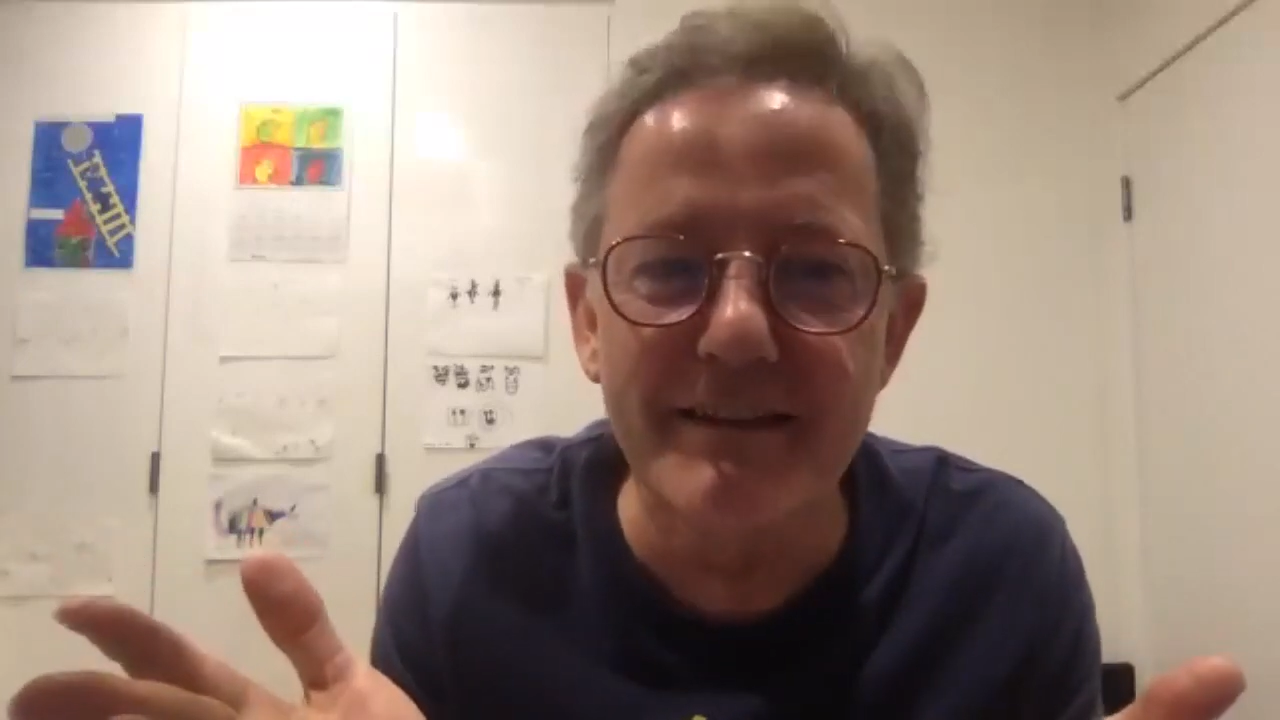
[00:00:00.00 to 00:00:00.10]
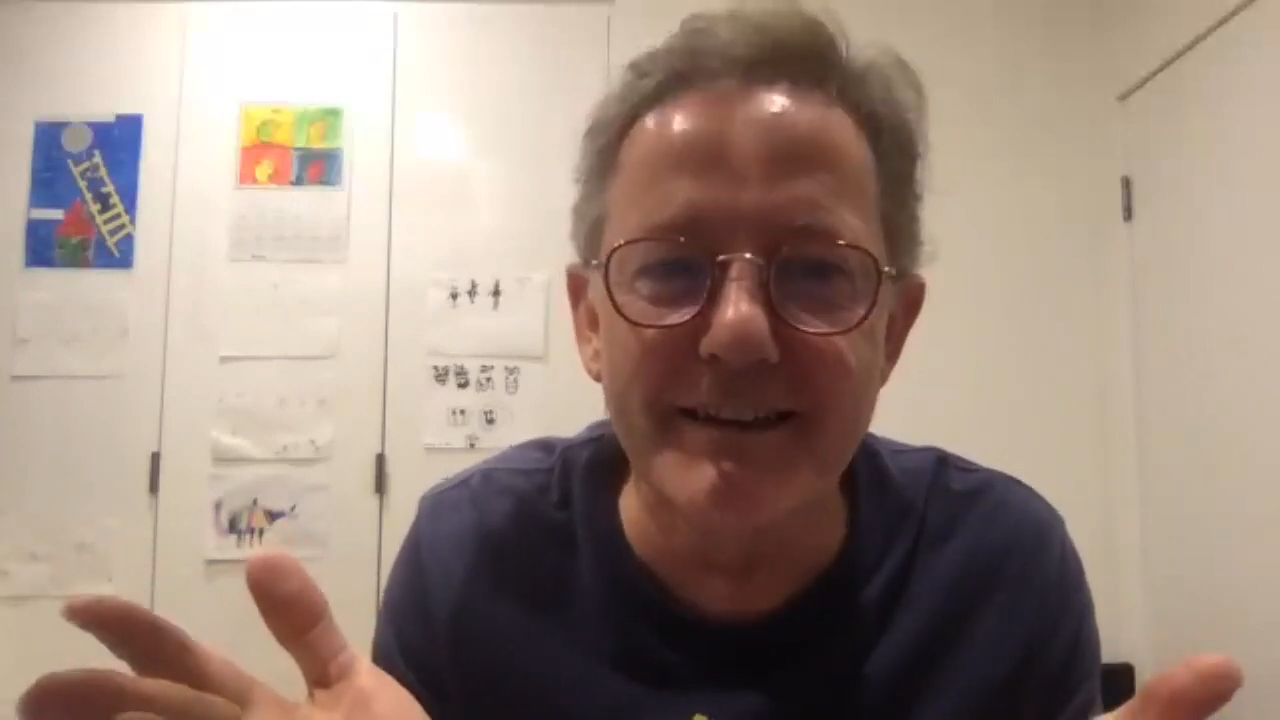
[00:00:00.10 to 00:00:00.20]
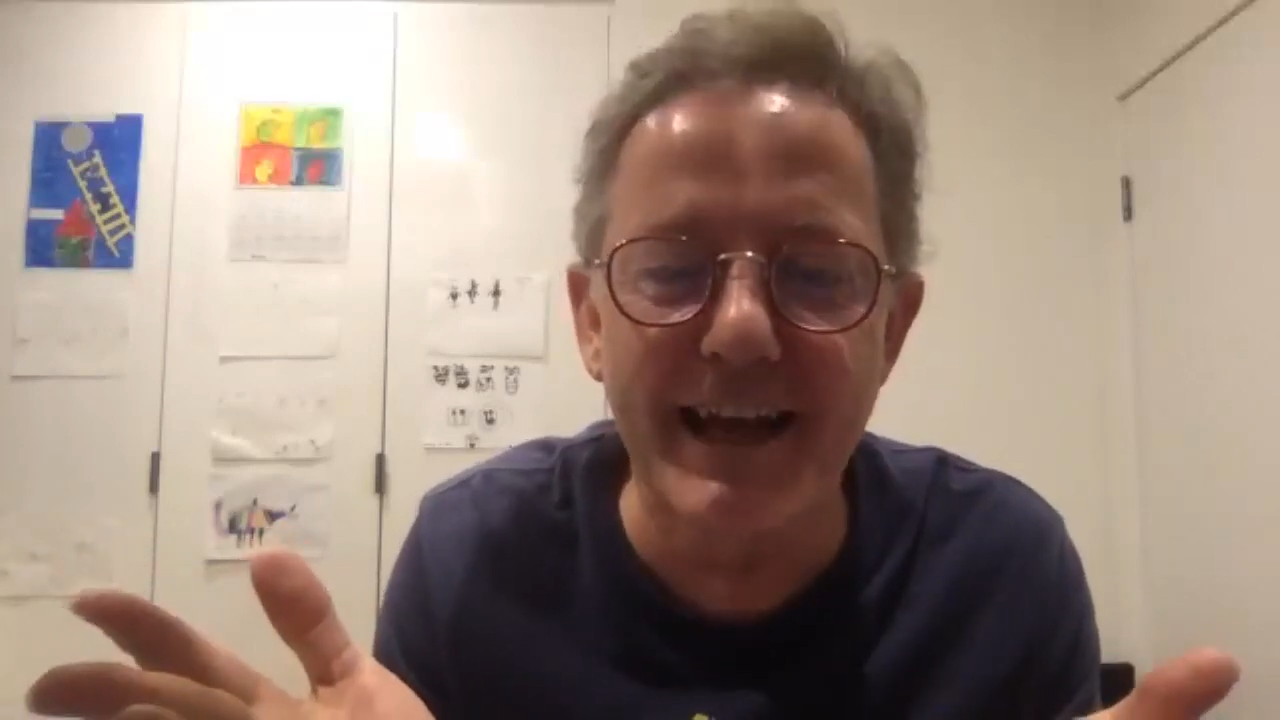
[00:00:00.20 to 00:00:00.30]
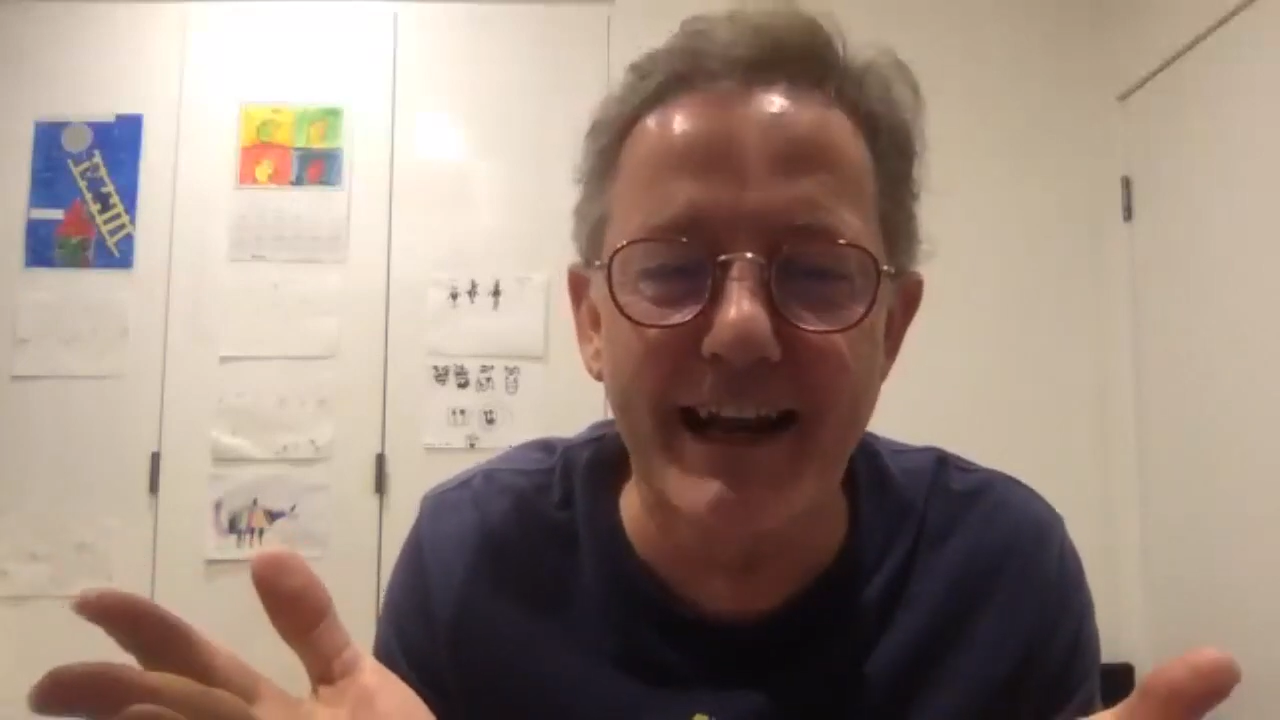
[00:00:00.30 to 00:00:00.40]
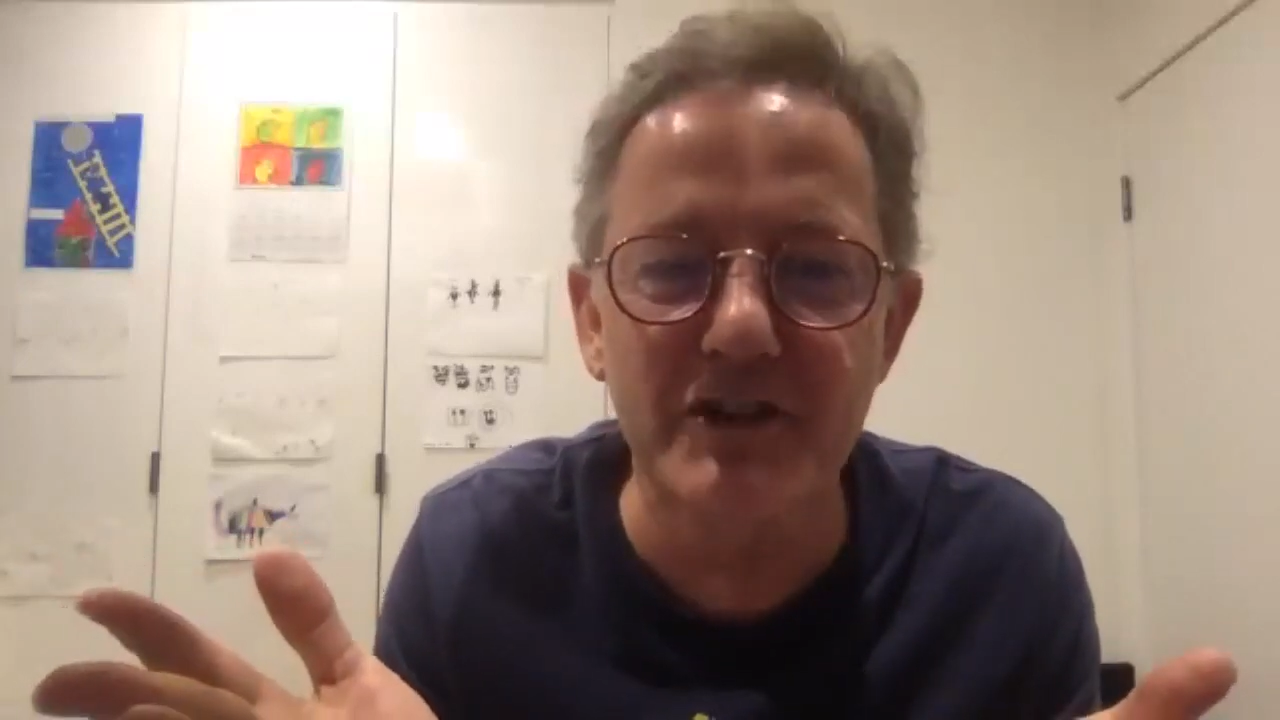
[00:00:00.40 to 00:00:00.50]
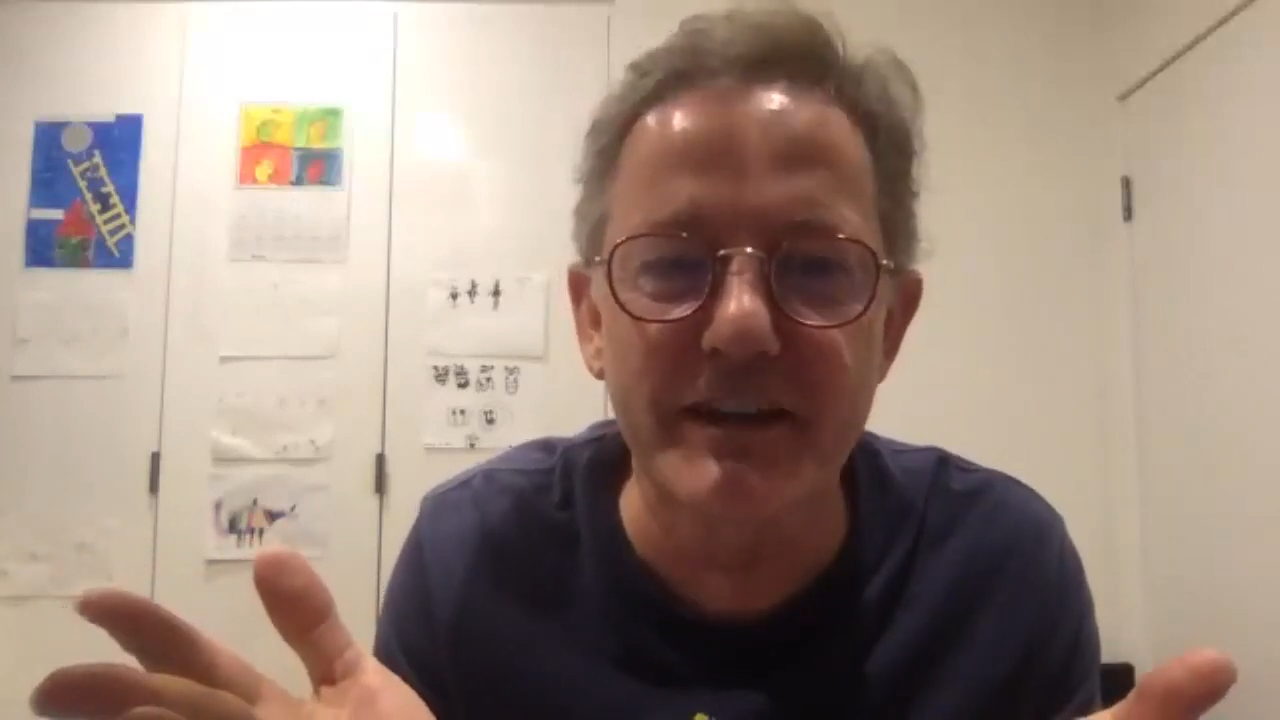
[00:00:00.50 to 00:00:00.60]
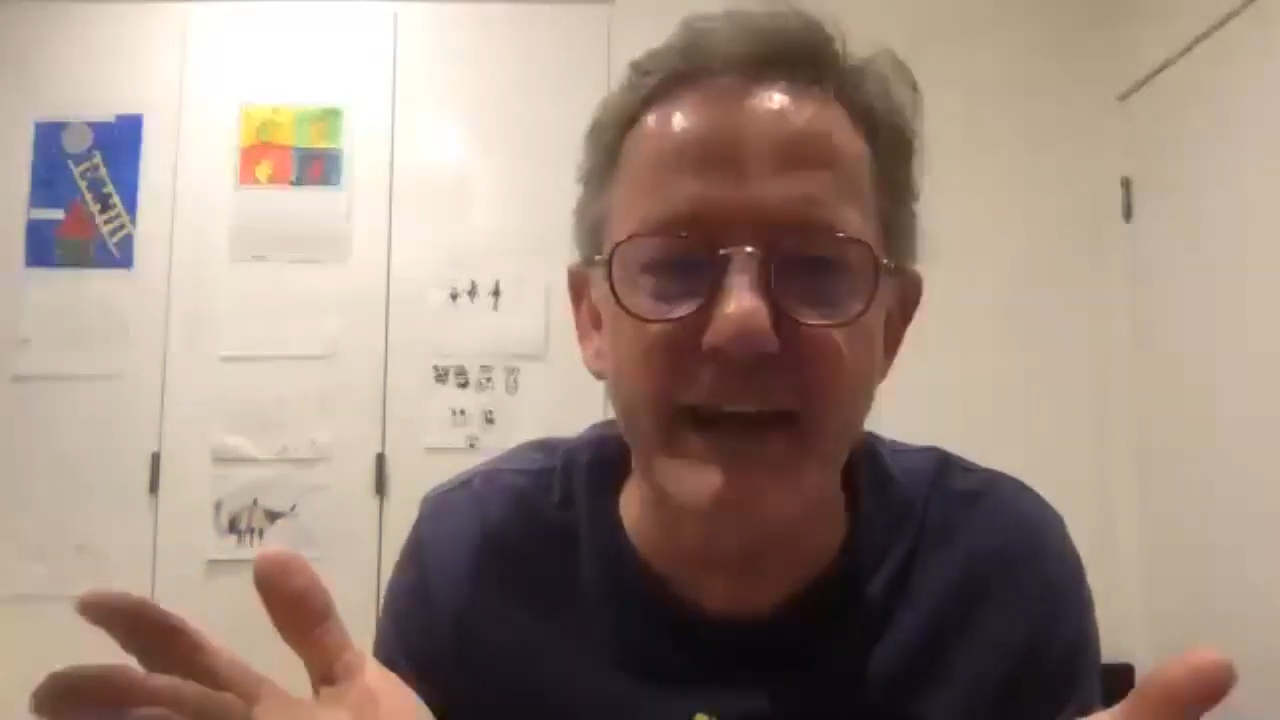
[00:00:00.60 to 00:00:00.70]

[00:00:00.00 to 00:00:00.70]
like that actually